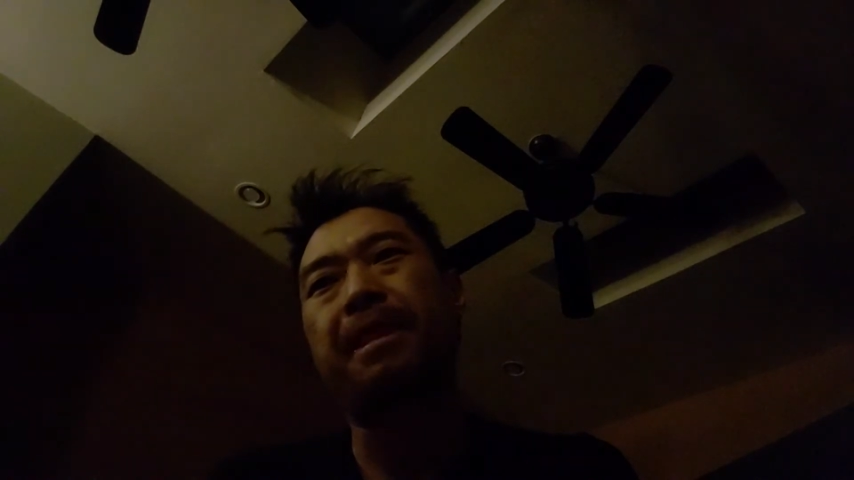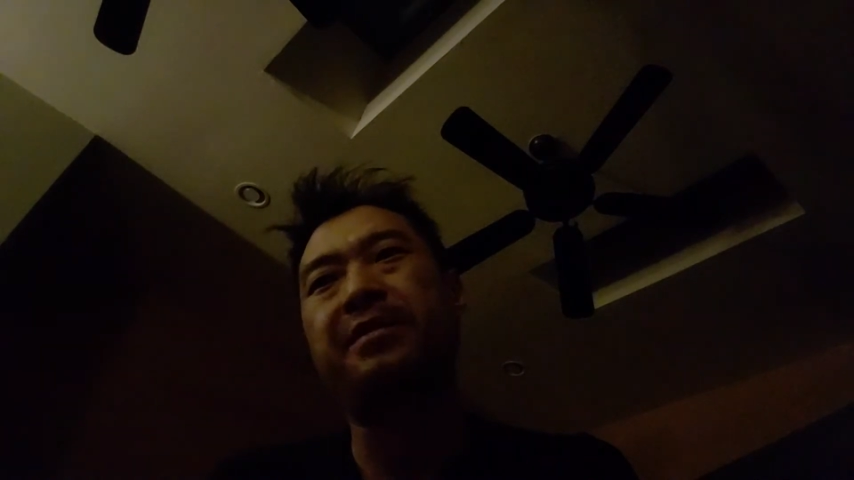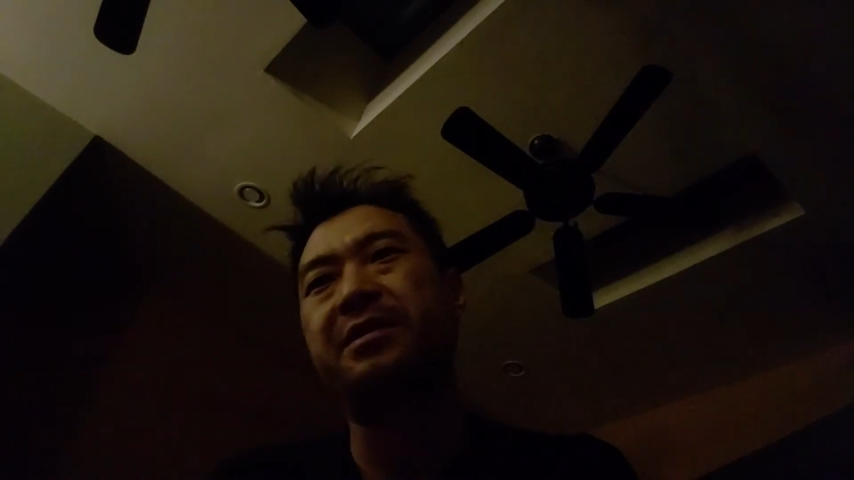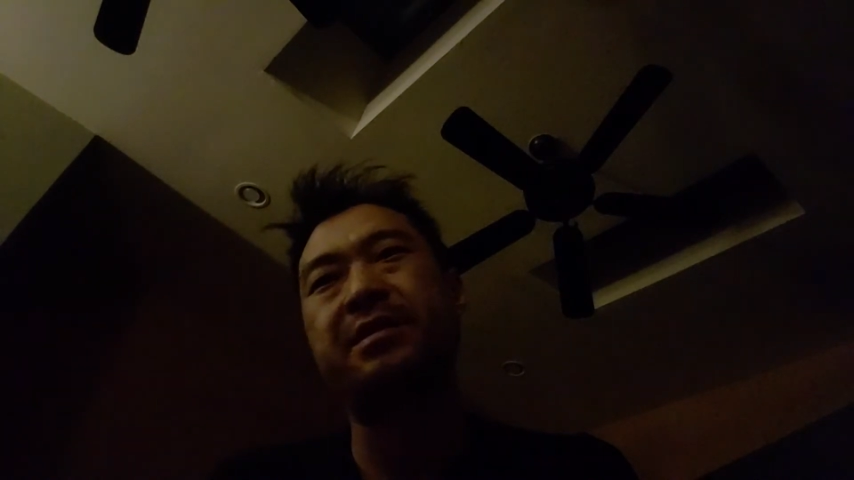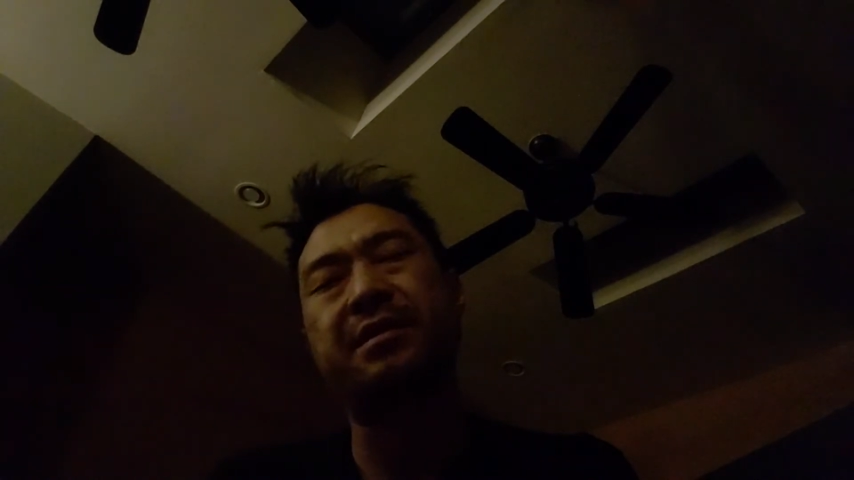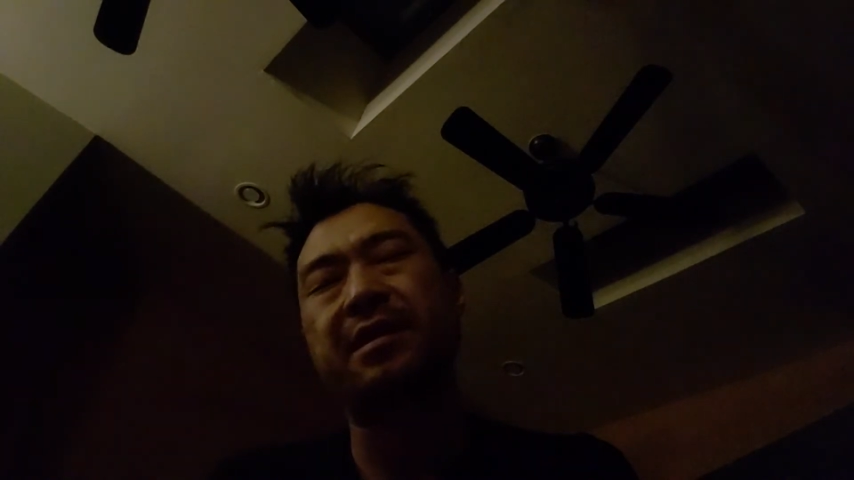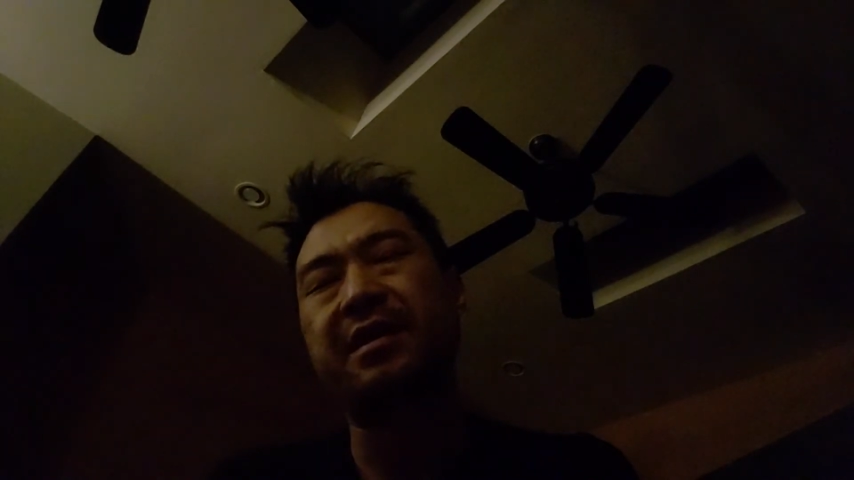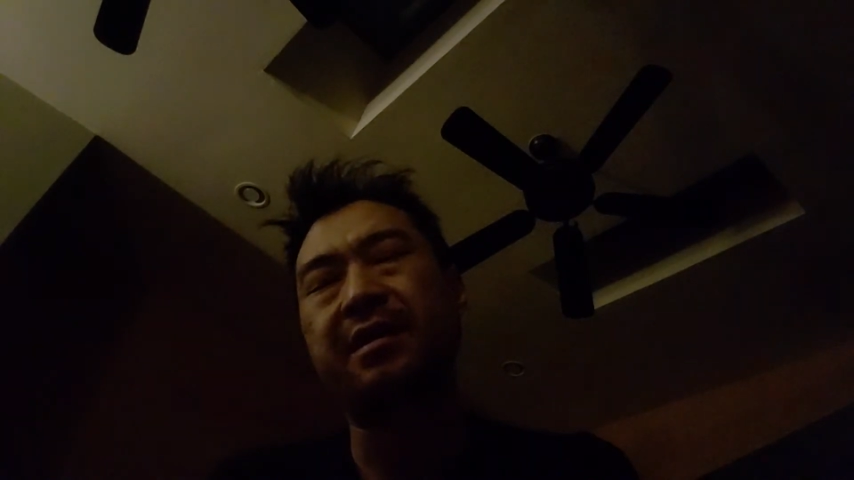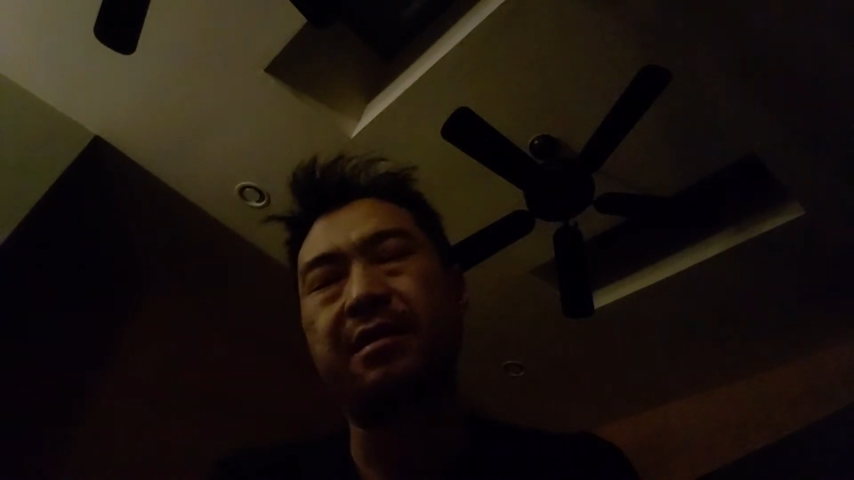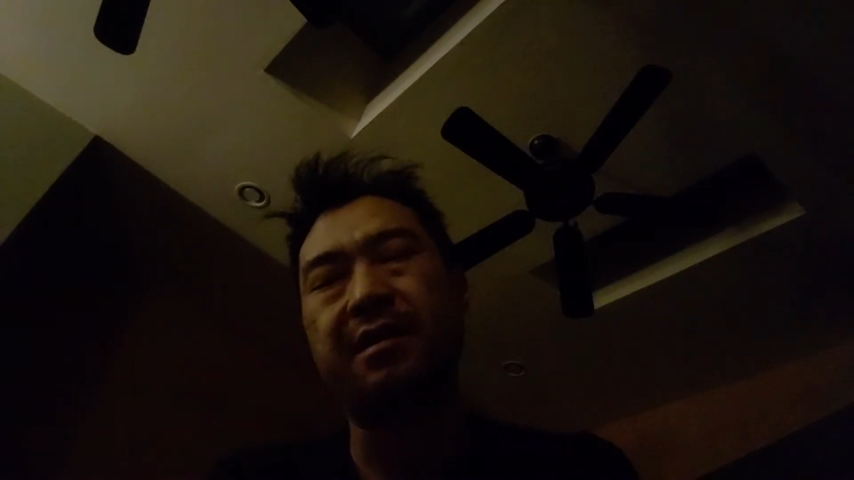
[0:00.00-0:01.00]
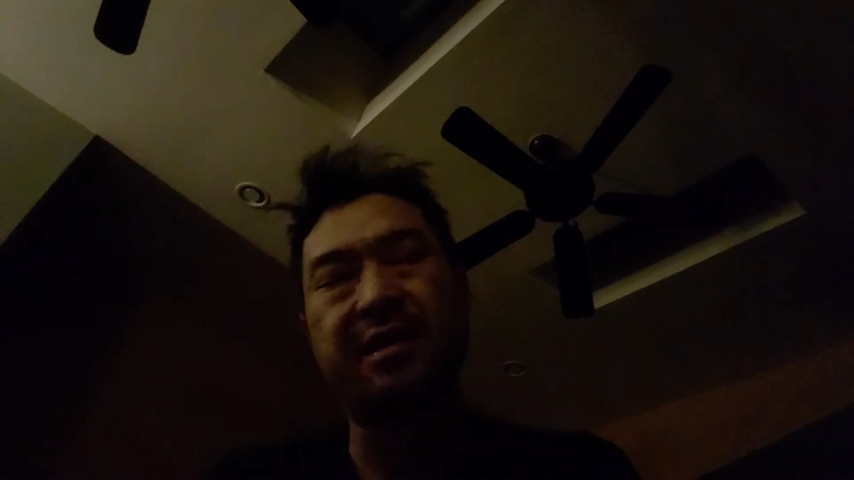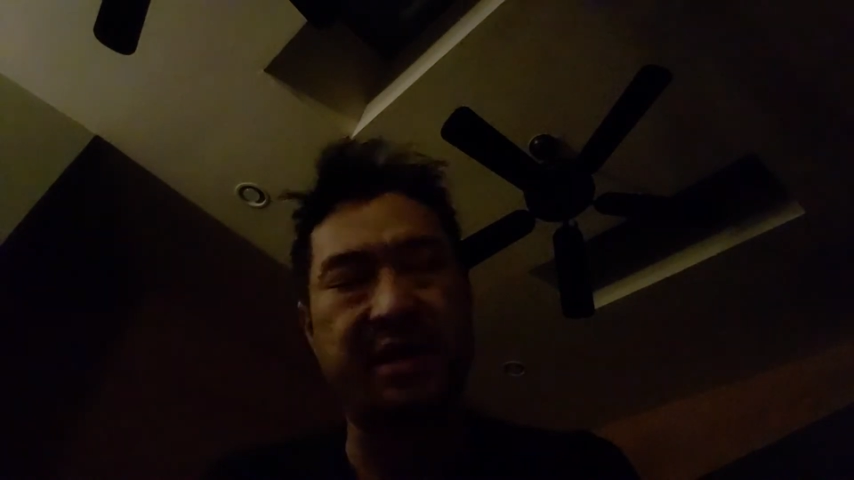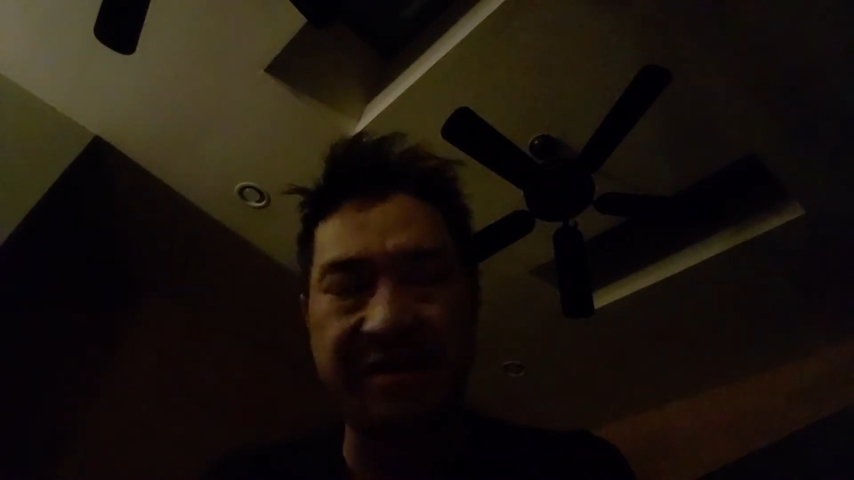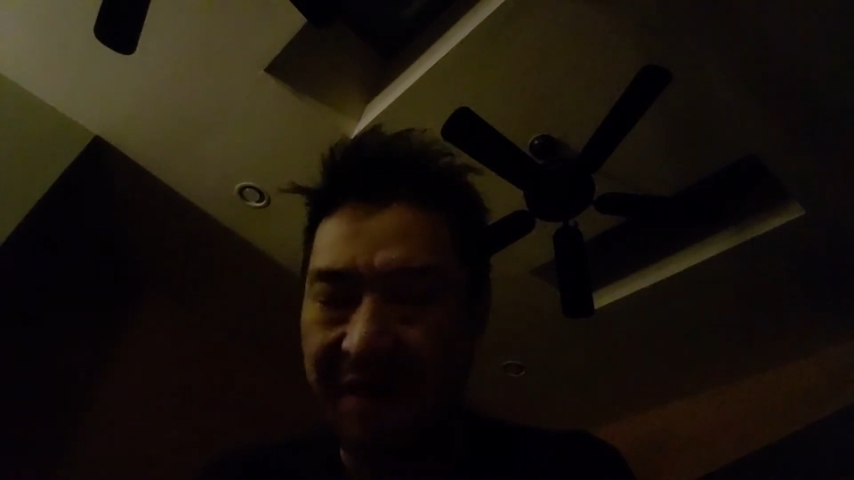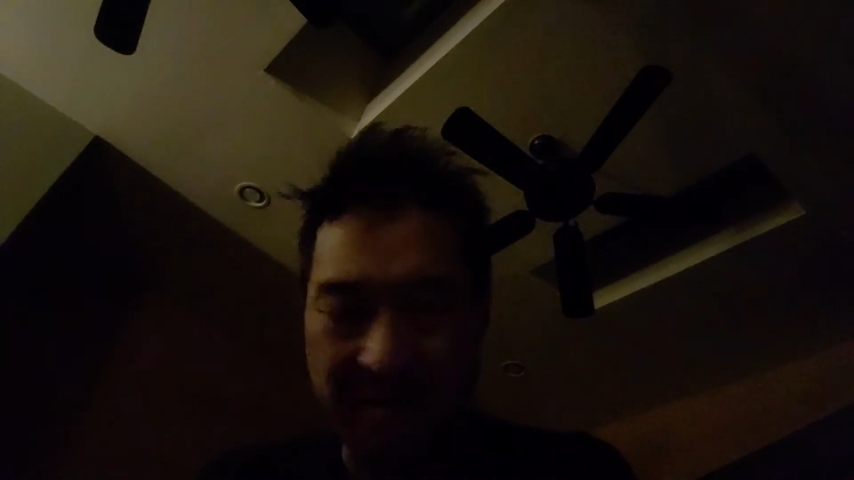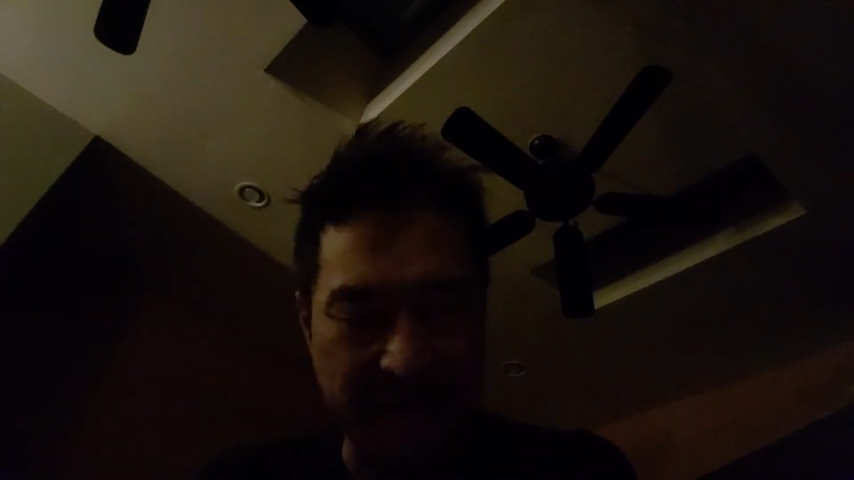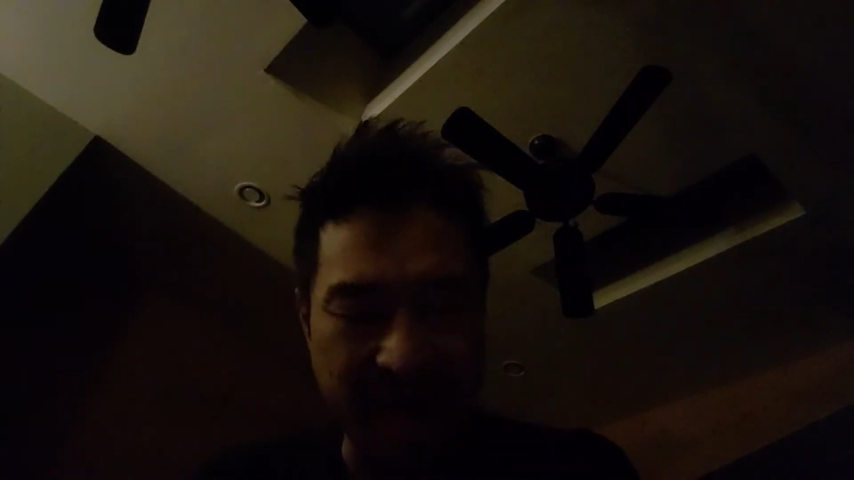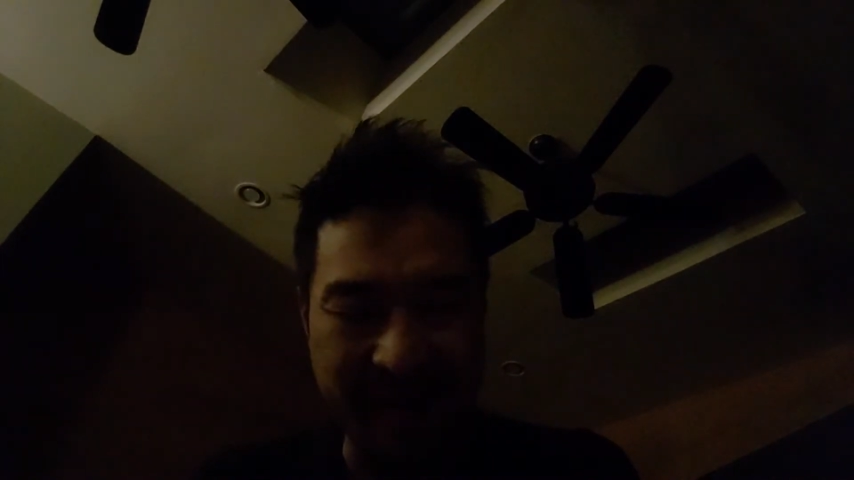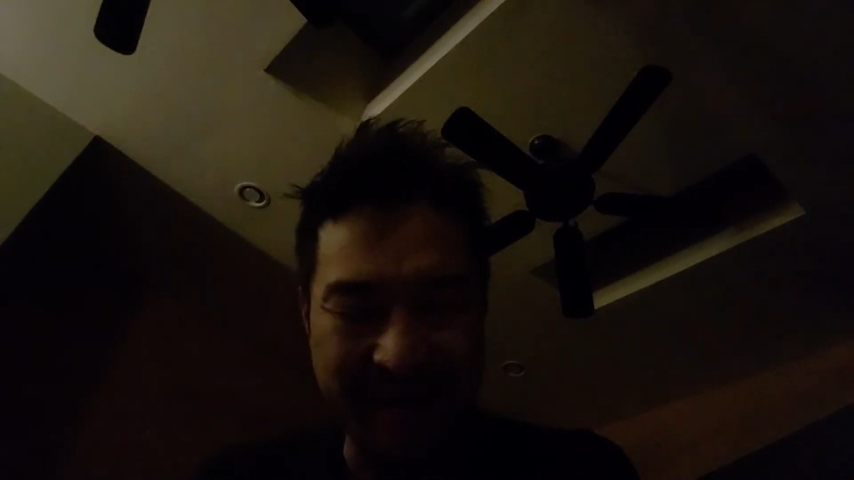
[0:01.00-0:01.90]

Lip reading: just give up, man.